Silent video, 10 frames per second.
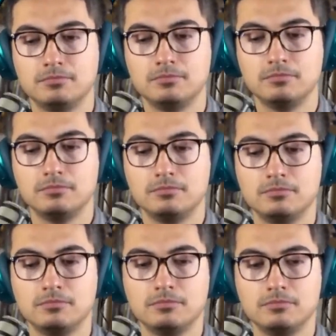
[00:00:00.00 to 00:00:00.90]

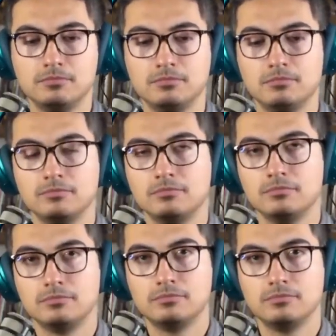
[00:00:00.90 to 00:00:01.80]

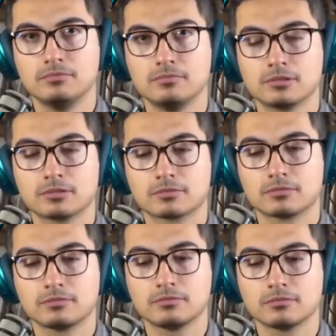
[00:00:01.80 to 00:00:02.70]

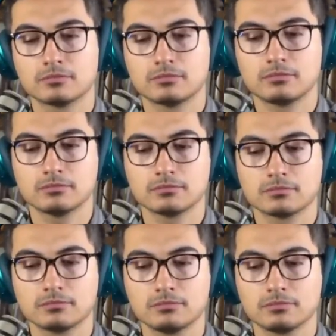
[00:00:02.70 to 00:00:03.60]

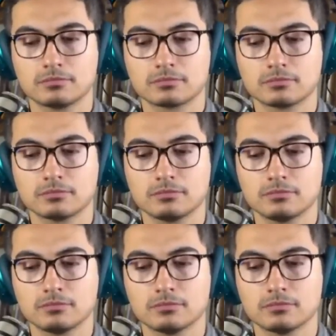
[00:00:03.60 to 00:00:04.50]

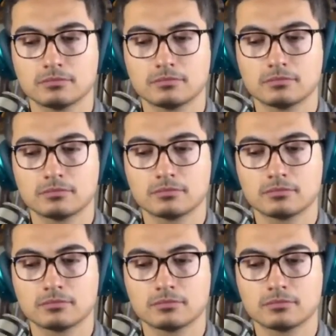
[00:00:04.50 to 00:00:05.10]
This person isn't speaking.